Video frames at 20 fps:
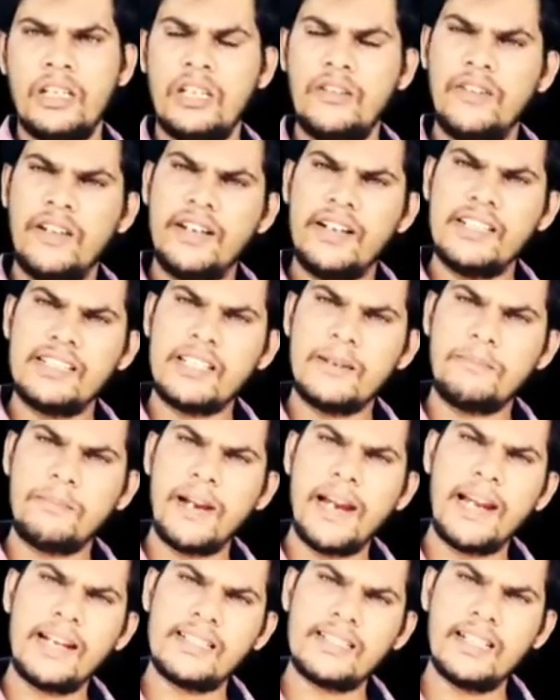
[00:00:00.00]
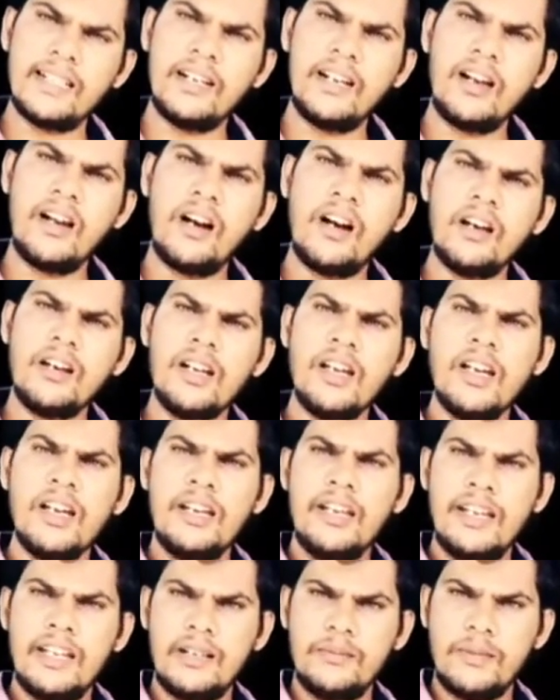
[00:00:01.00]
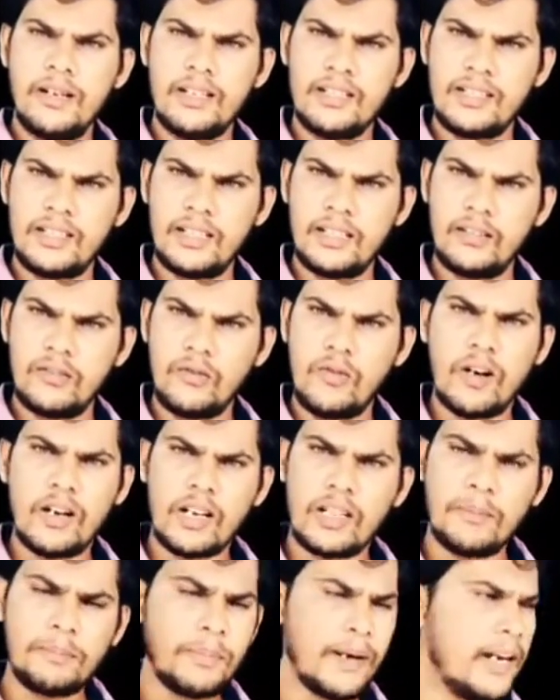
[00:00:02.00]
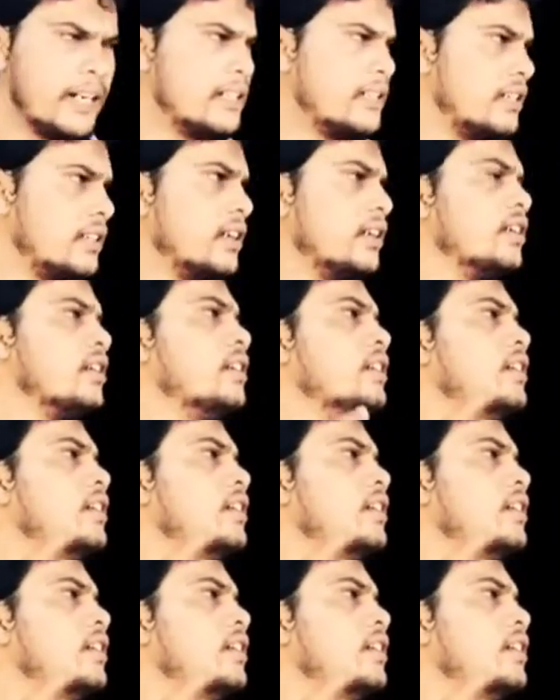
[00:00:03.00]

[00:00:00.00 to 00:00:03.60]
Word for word: even it is a plant cell or animal cell. What are the parts?